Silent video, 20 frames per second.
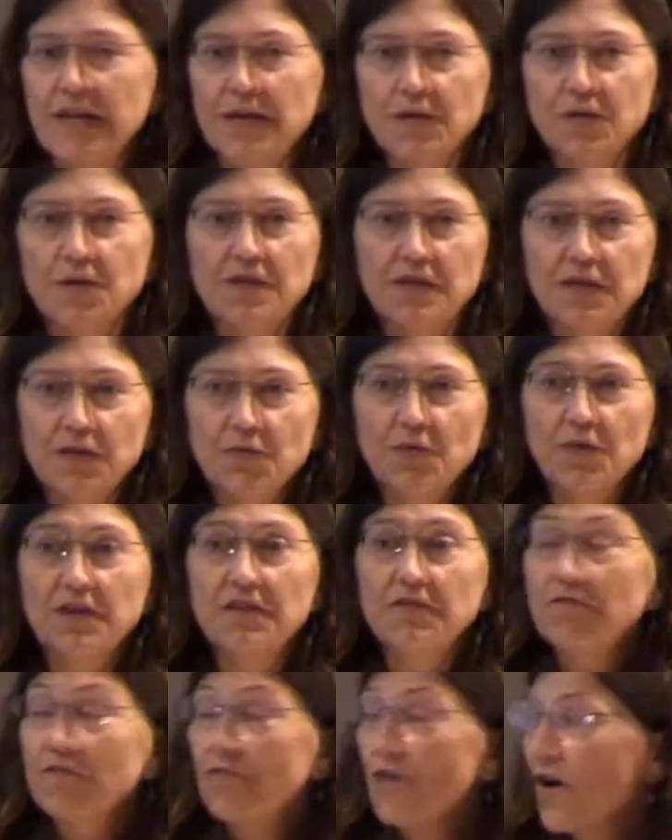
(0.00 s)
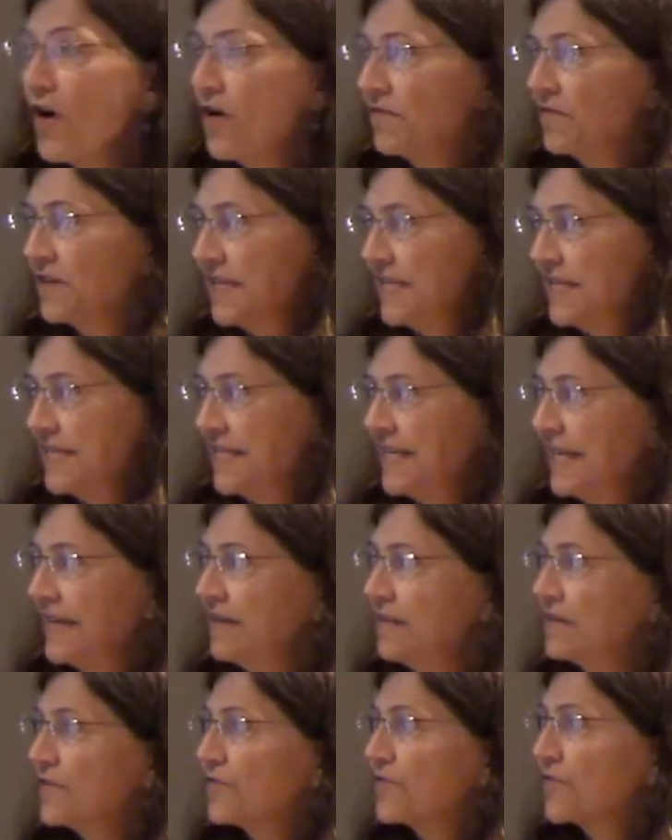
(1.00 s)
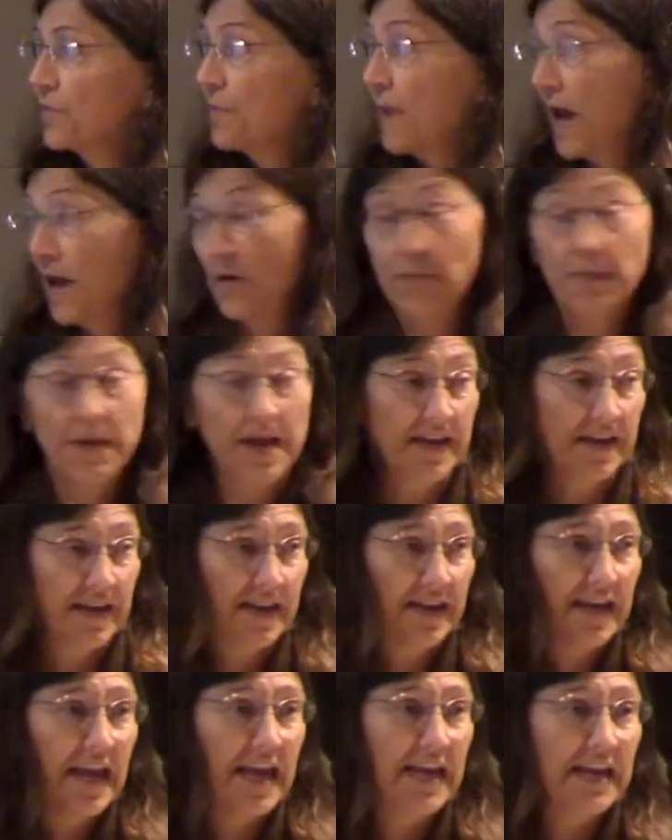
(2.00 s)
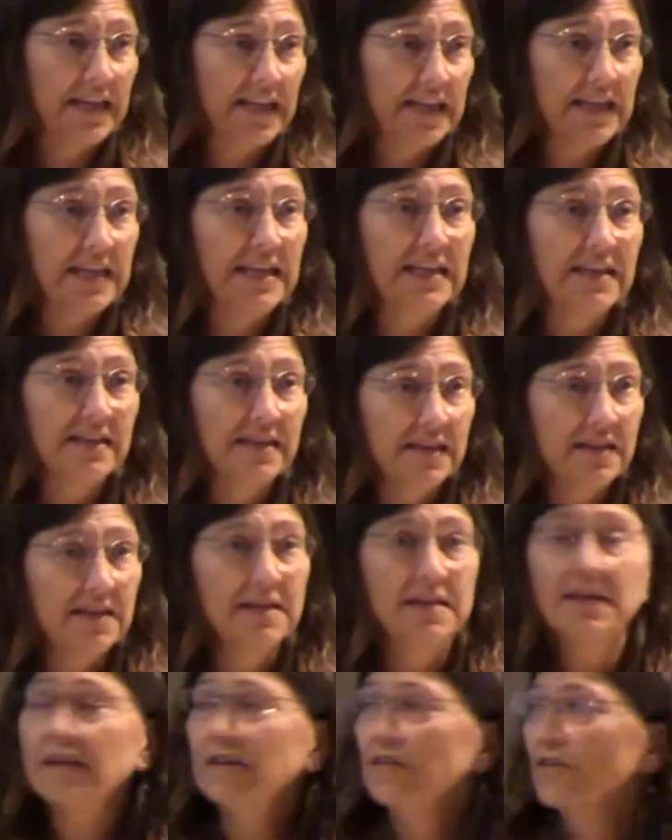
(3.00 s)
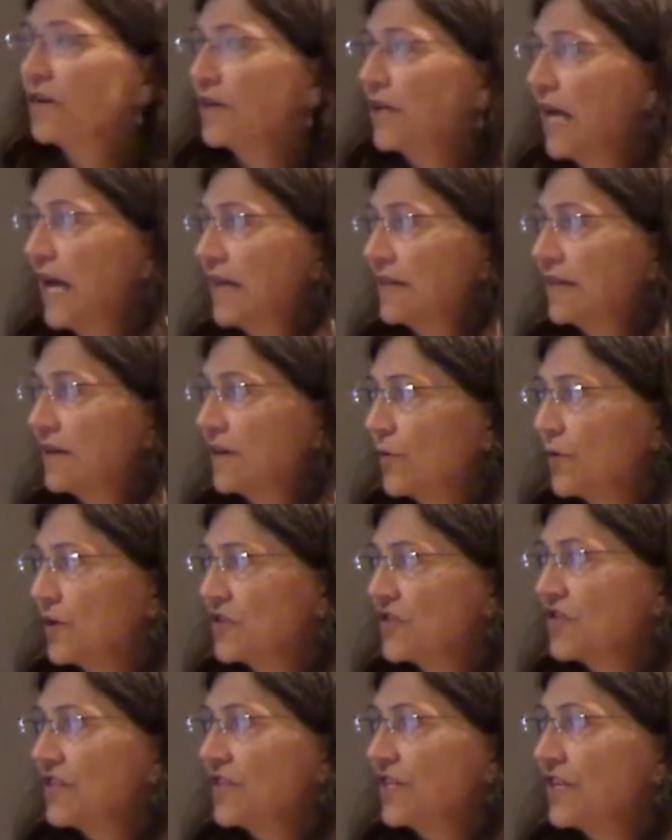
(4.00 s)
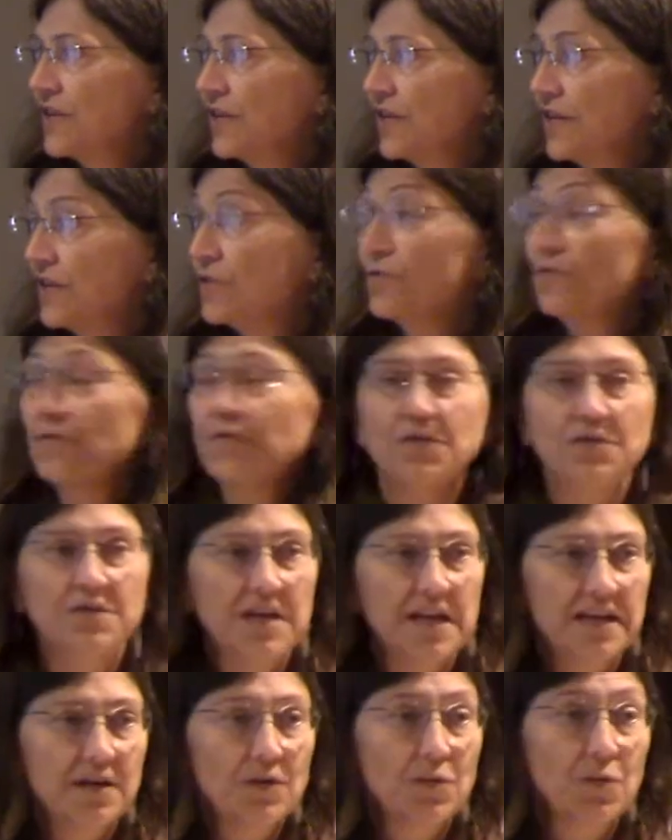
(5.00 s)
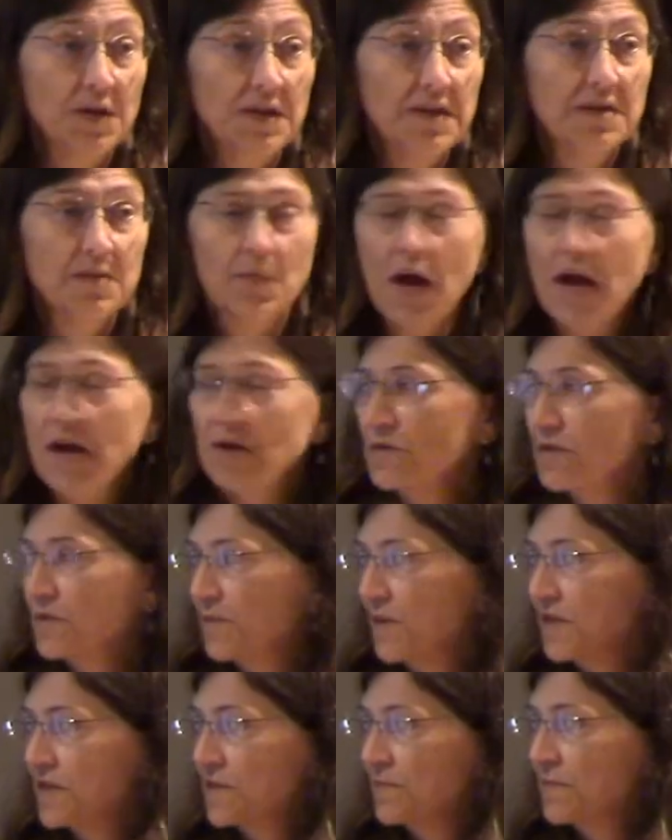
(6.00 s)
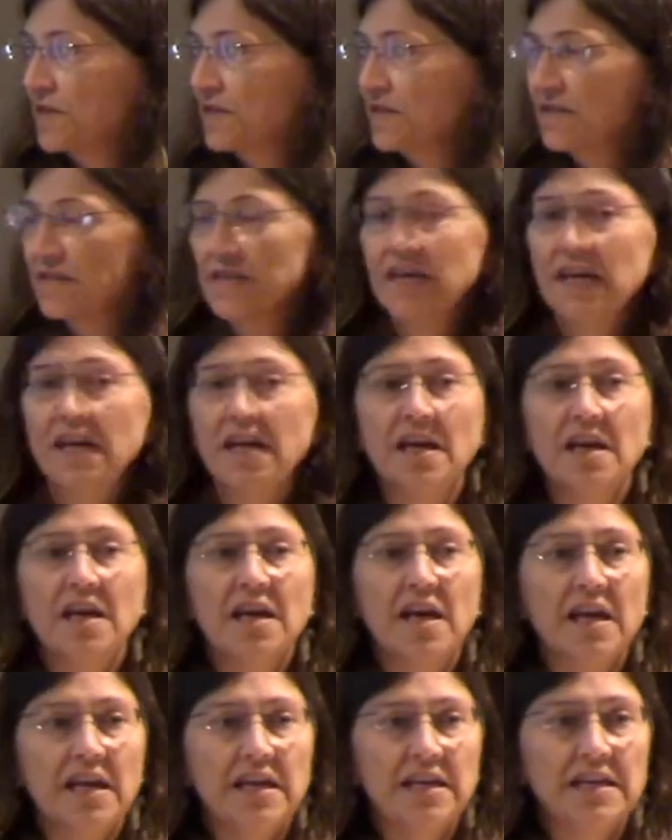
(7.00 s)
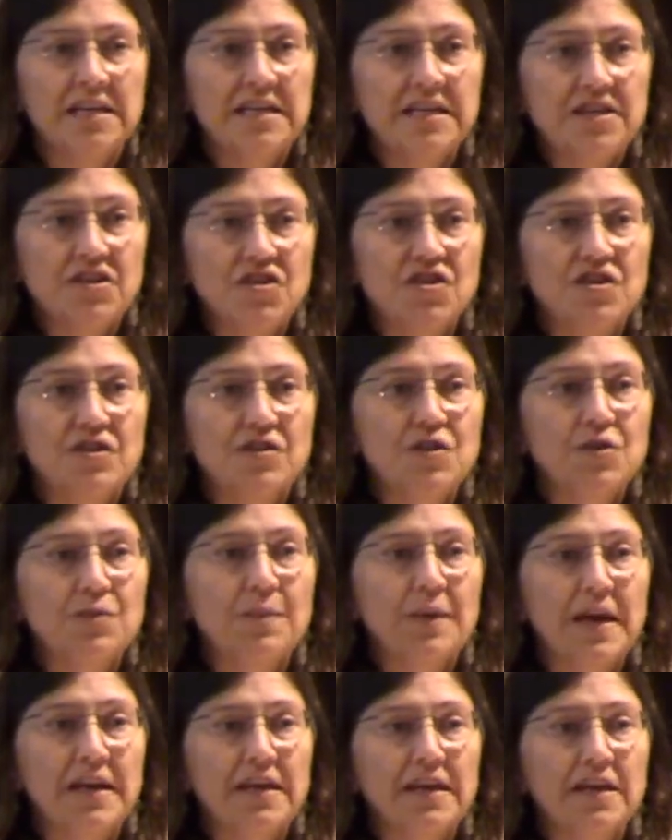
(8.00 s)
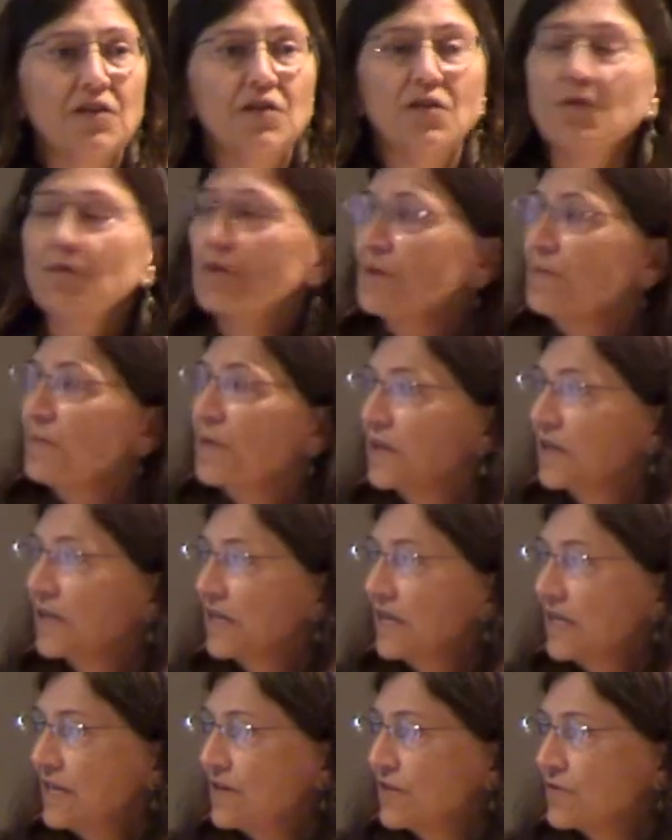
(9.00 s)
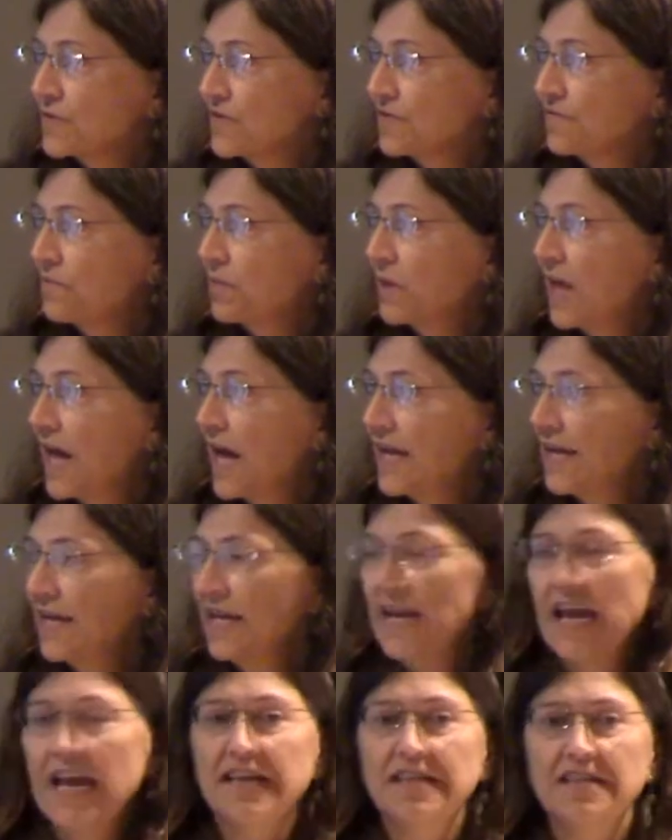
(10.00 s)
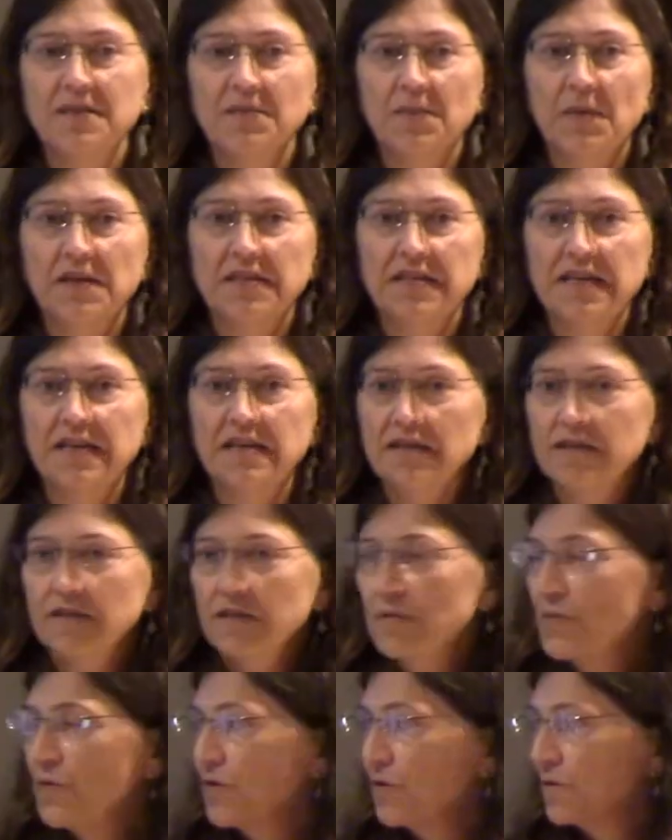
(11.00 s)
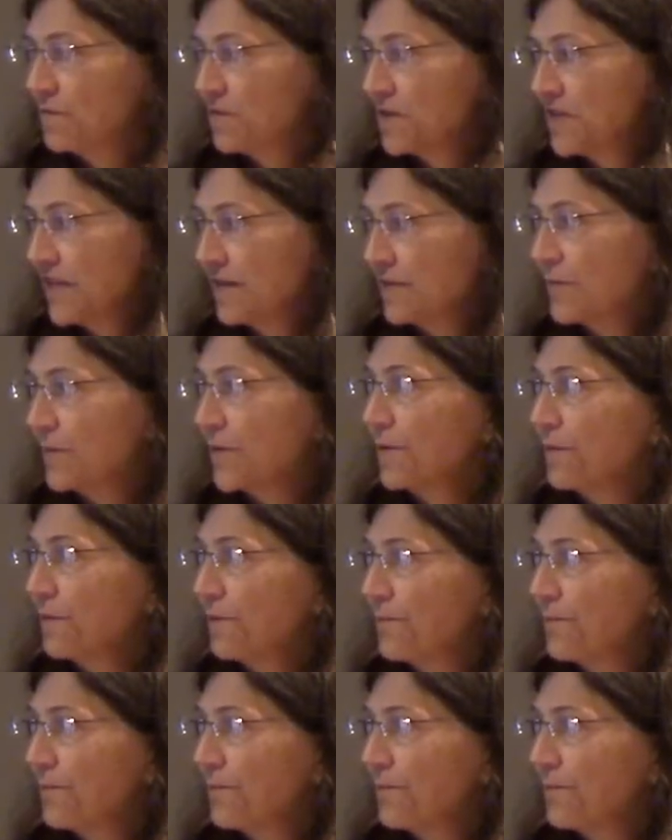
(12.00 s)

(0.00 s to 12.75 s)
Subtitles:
So this would involve consent for biobanking and linking the clinical and the questionnaire and interview data with the biospecimens, in addition to banking 30 milliliters of blood and a spontaneous sputum sample.